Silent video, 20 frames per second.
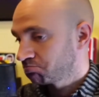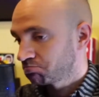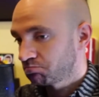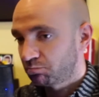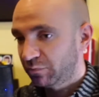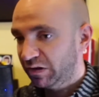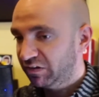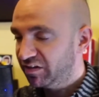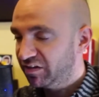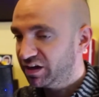
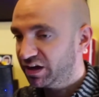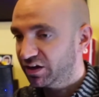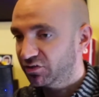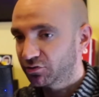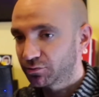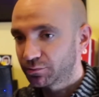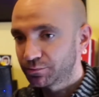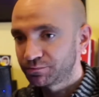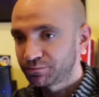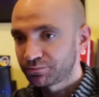Let's say it
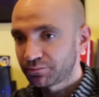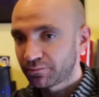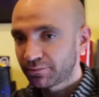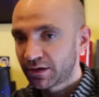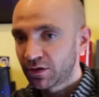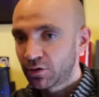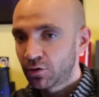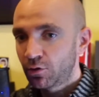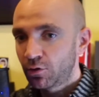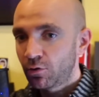is.
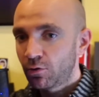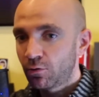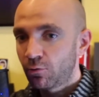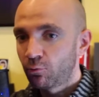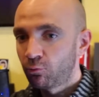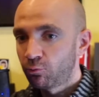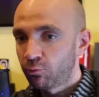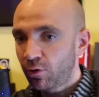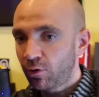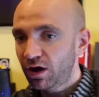
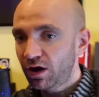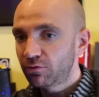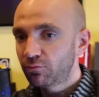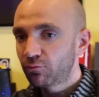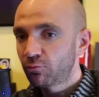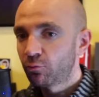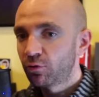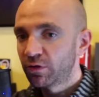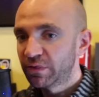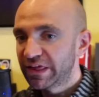What
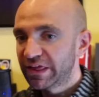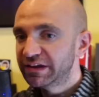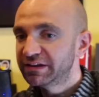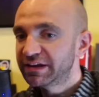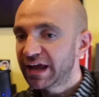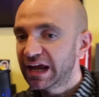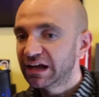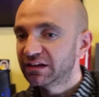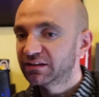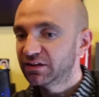would it
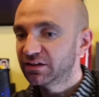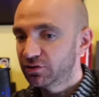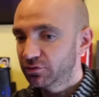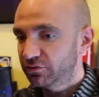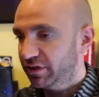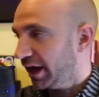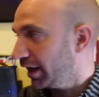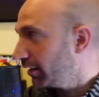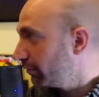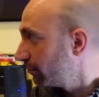take to do
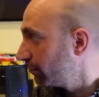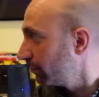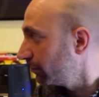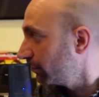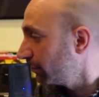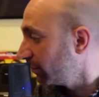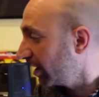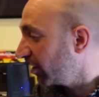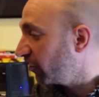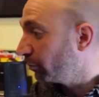that?
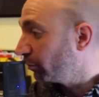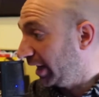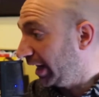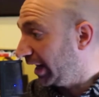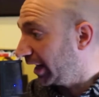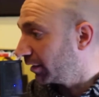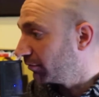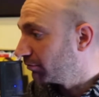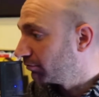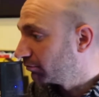Let's plan
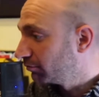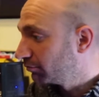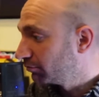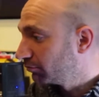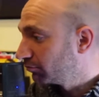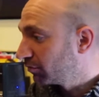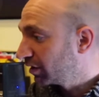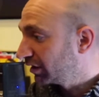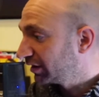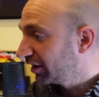it.
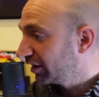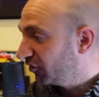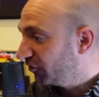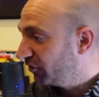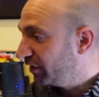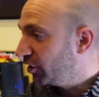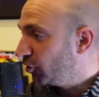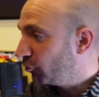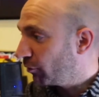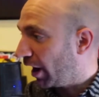Let's
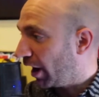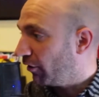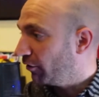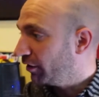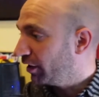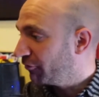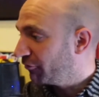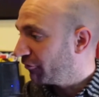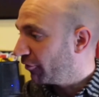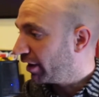figure out
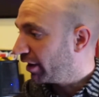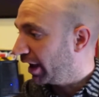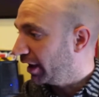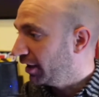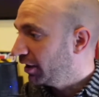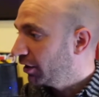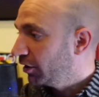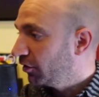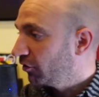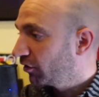if, okay,
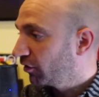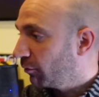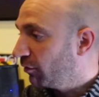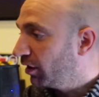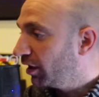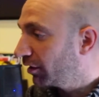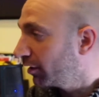someone...